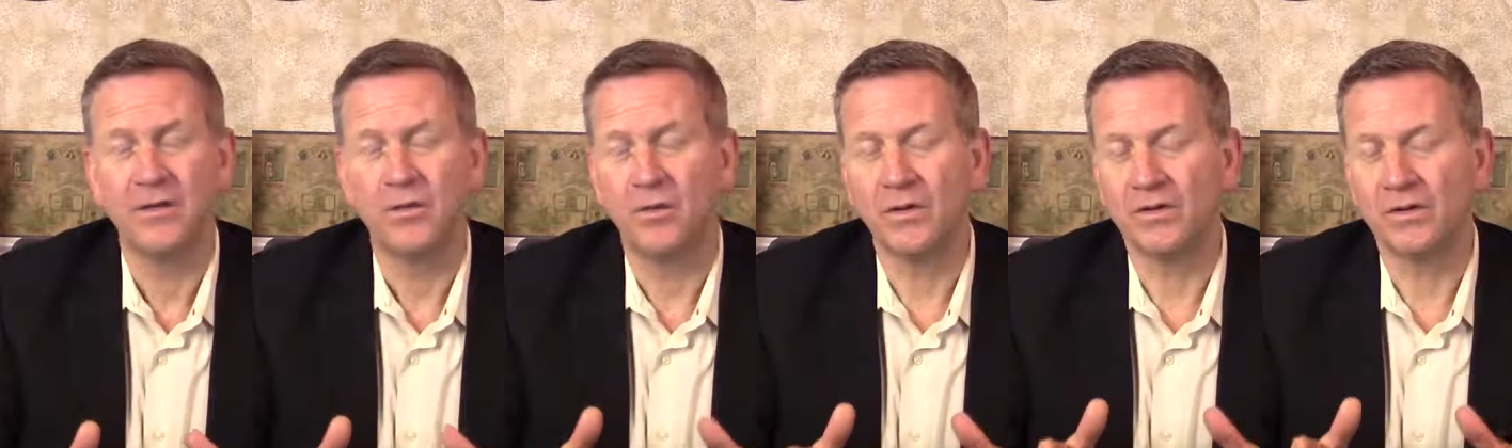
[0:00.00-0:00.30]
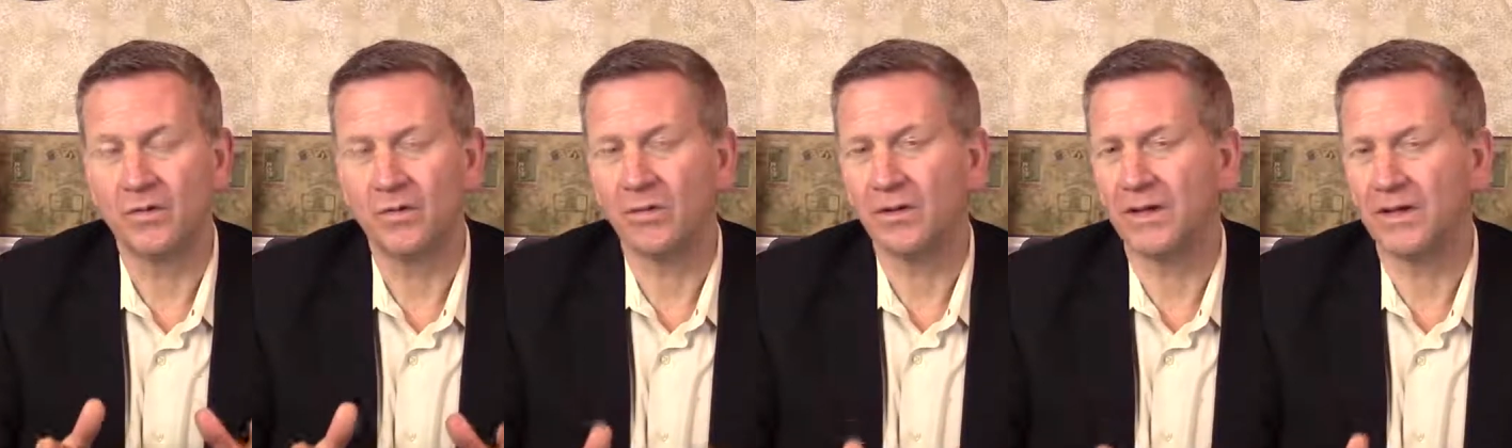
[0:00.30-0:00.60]
with
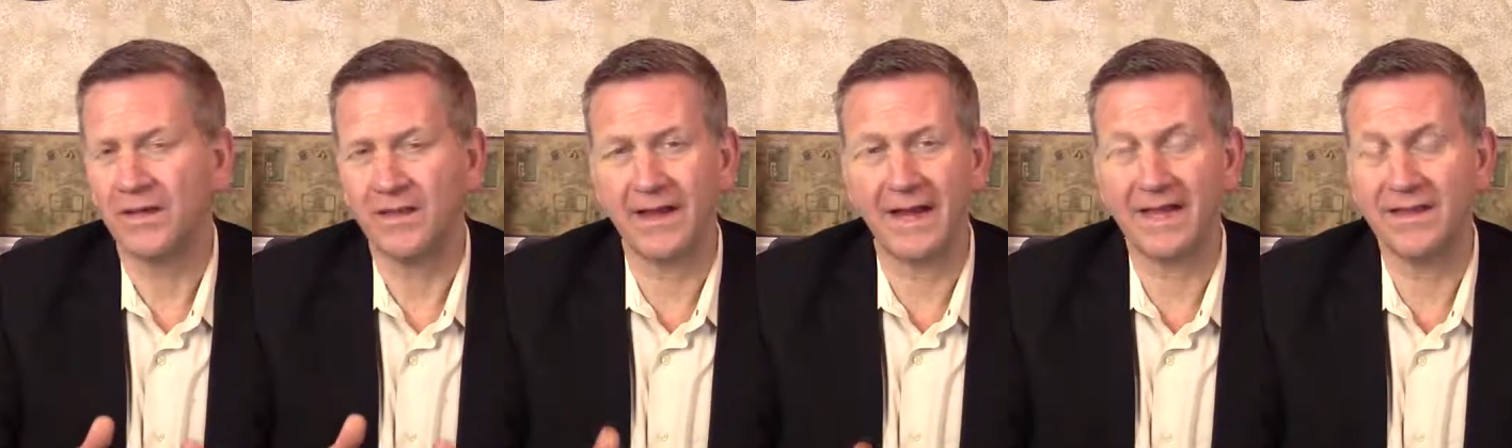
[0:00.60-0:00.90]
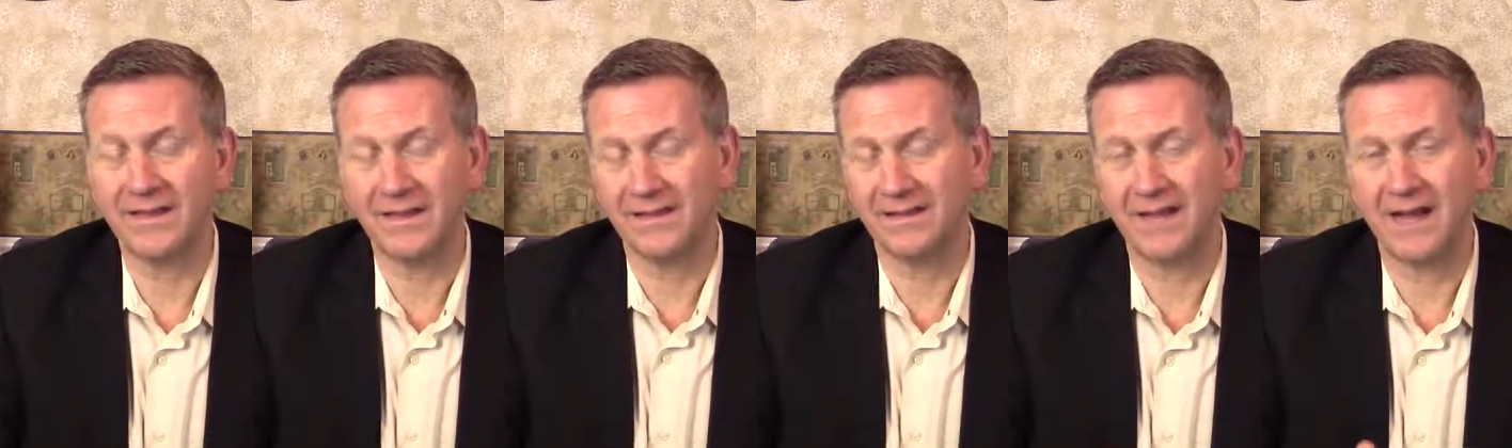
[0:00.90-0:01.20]
the really, I
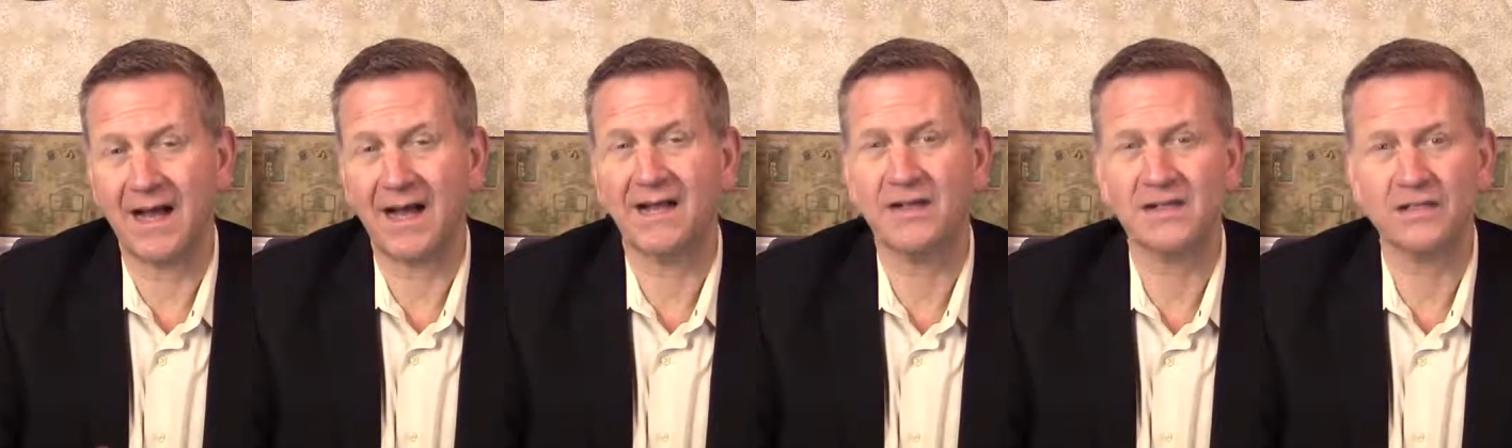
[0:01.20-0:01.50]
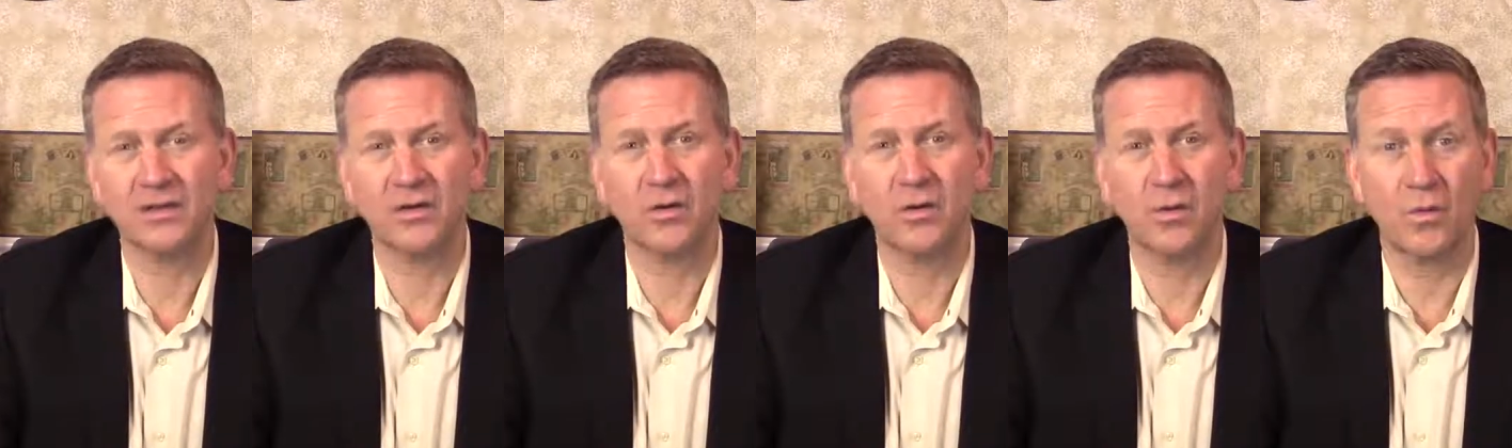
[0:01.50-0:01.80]
think, the
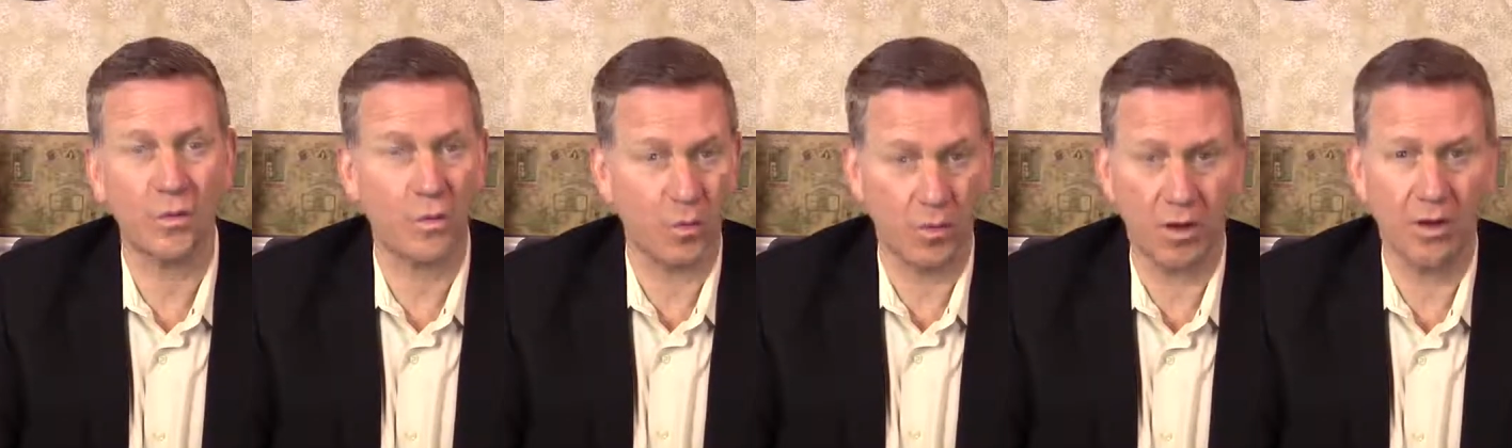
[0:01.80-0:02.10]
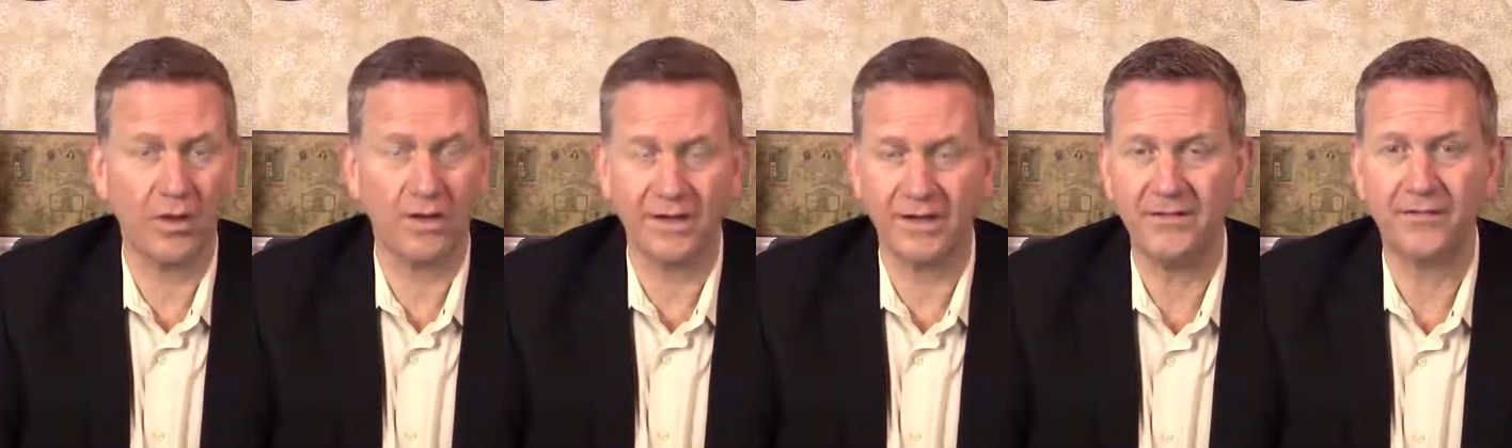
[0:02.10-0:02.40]
highest
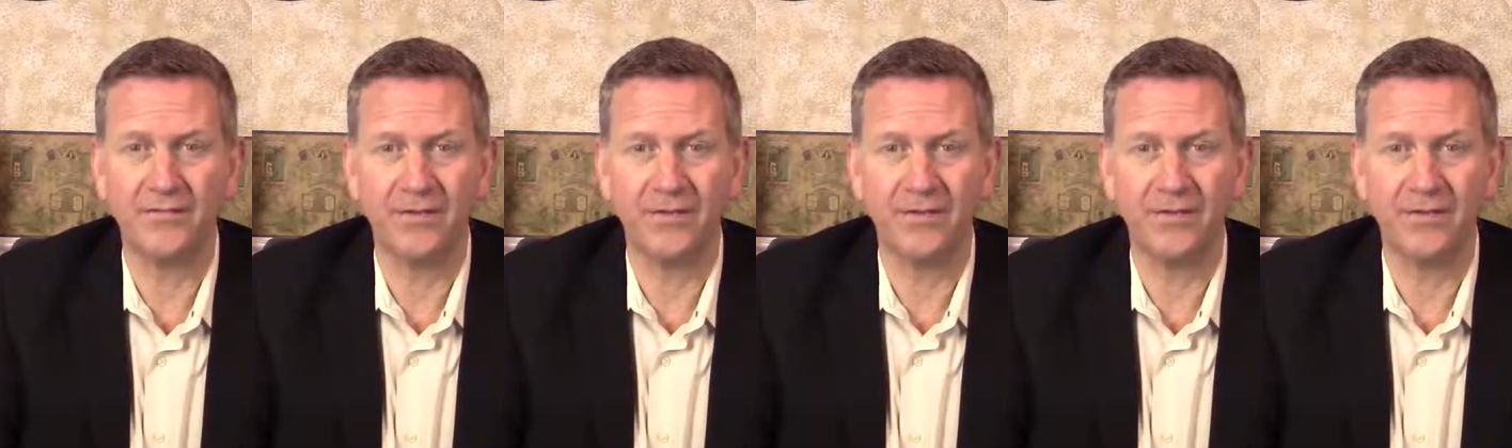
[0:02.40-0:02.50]
quality